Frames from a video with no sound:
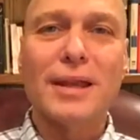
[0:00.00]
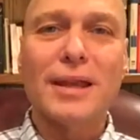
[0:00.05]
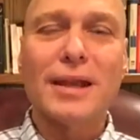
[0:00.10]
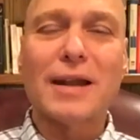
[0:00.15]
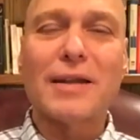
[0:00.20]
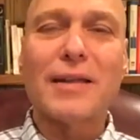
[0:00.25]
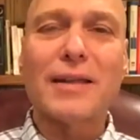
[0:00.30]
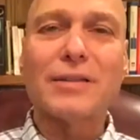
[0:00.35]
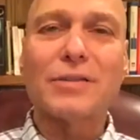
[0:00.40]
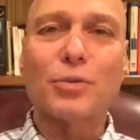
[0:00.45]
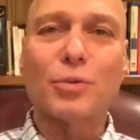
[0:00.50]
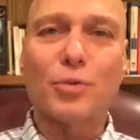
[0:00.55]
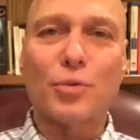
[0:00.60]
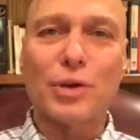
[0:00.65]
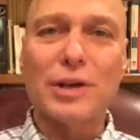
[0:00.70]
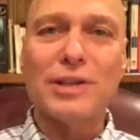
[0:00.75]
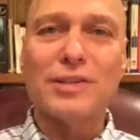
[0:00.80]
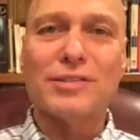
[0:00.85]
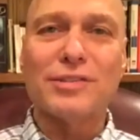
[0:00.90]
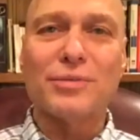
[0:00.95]
And I think the
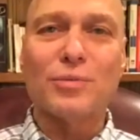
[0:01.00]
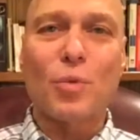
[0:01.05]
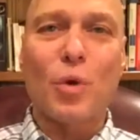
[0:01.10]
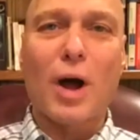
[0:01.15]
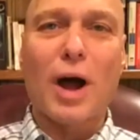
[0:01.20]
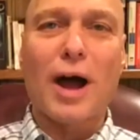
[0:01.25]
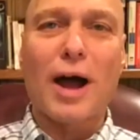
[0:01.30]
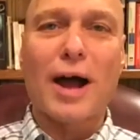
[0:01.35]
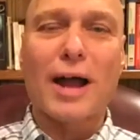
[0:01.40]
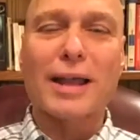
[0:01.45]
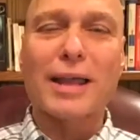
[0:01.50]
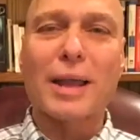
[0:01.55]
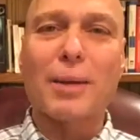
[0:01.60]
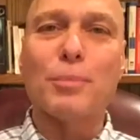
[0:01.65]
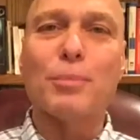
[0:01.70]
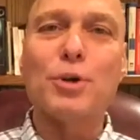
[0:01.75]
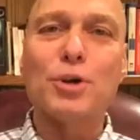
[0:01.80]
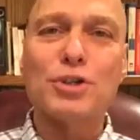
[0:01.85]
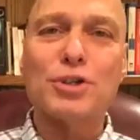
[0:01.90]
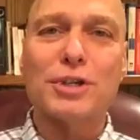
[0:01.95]
reason why I
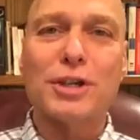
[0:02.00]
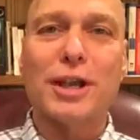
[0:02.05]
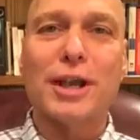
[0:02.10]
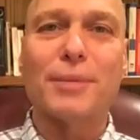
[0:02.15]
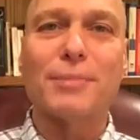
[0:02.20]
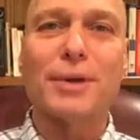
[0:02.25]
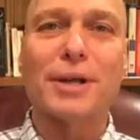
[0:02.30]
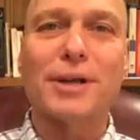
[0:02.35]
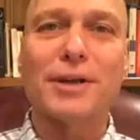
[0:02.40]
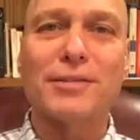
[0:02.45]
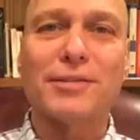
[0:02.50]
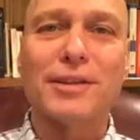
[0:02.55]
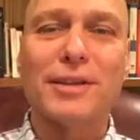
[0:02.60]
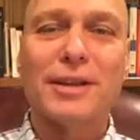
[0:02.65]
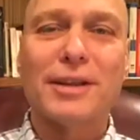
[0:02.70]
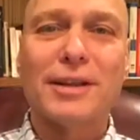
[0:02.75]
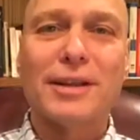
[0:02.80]
kept pushing it, because